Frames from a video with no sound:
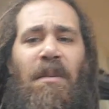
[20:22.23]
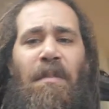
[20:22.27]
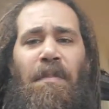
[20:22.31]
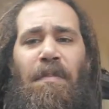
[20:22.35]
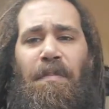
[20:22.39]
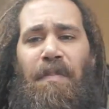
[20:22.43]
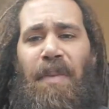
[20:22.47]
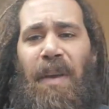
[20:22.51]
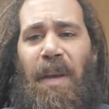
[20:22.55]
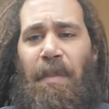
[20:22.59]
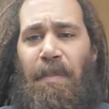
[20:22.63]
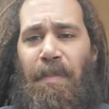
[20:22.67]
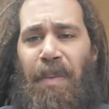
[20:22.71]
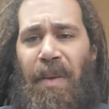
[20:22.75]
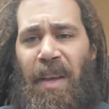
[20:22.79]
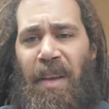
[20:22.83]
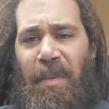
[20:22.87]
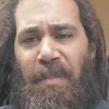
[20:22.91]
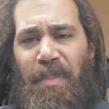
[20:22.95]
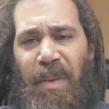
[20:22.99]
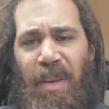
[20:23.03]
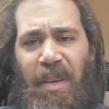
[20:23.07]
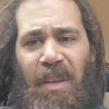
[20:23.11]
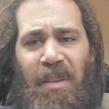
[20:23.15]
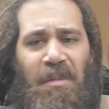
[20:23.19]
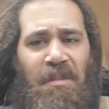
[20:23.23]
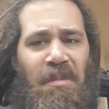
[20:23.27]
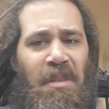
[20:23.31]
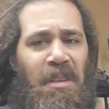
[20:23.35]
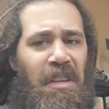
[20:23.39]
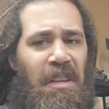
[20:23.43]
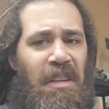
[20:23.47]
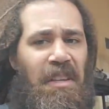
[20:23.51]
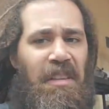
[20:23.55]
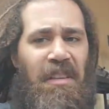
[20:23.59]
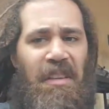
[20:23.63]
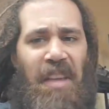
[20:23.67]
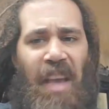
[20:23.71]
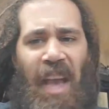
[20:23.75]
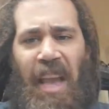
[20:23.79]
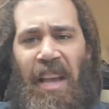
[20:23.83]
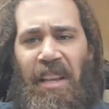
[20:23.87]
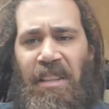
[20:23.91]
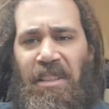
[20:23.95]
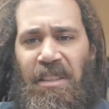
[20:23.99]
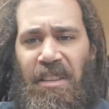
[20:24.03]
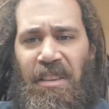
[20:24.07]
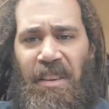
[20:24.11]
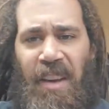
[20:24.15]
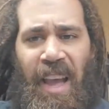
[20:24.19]
big pimpin',
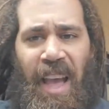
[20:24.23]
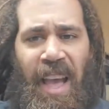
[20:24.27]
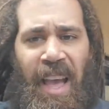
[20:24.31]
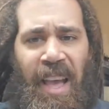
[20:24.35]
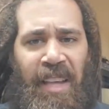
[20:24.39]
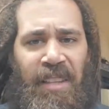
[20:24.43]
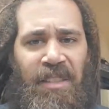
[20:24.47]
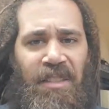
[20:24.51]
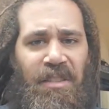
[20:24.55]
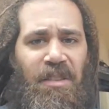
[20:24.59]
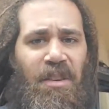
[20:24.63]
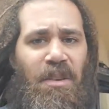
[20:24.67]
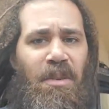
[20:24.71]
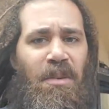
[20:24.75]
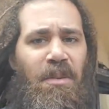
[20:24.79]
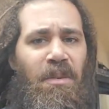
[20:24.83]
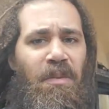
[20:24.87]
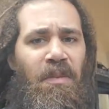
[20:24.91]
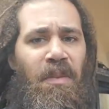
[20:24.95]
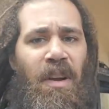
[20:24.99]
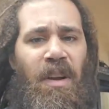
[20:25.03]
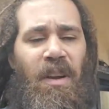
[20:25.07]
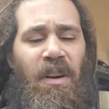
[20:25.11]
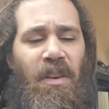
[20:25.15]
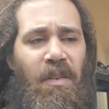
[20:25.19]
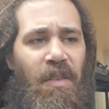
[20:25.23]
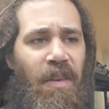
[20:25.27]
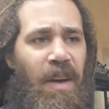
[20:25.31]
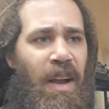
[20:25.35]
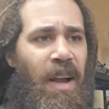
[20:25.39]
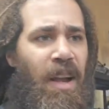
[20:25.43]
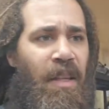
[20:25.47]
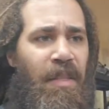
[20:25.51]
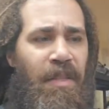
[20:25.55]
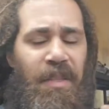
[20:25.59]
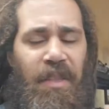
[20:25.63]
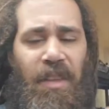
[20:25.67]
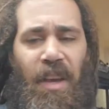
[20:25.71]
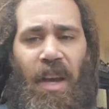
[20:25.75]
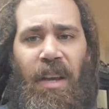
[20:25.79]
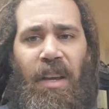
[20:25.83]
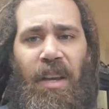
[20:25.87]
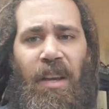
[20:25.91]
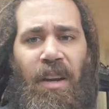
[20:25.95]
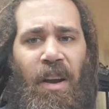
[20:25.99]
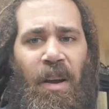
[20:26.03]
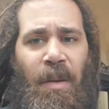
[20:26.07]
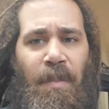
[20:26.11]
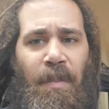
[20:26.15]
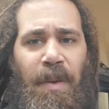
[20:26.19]
gangster ass dude running around thugging
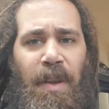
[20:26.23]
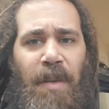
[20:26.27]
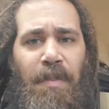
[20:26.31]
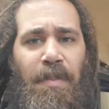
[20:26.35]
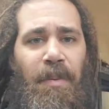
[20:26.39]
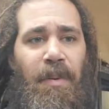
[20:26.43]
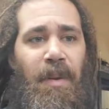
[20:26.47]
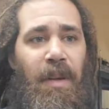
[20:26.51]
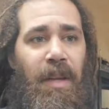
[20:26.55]
on people.